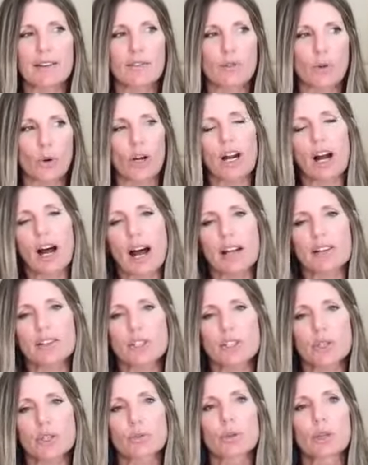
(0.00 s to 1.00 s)
for
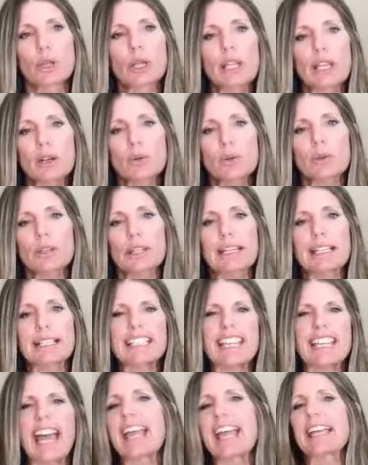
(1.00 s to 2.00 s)
God to literally
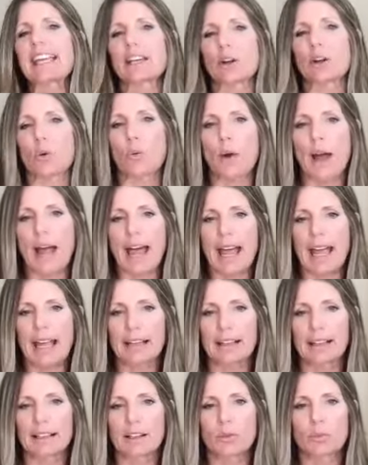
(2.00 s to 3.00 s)
take it
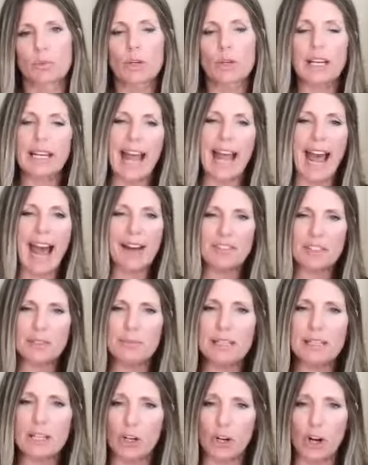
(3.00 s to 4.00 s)
away? Would it have to
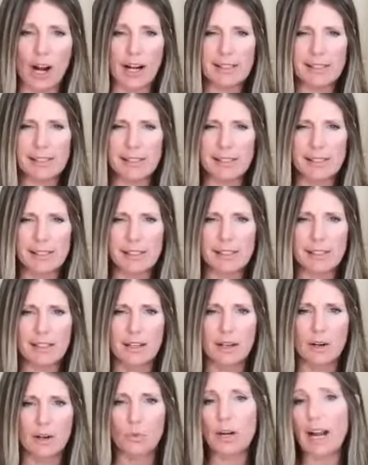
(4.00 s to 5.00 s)
be a crisis?
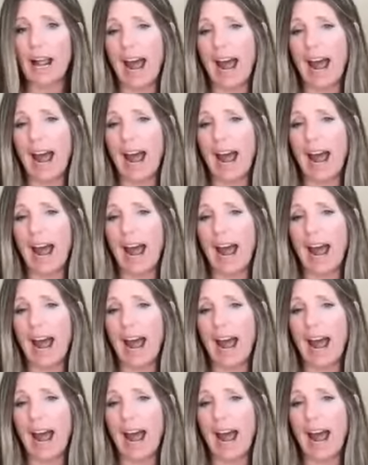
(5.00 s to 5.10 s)
Would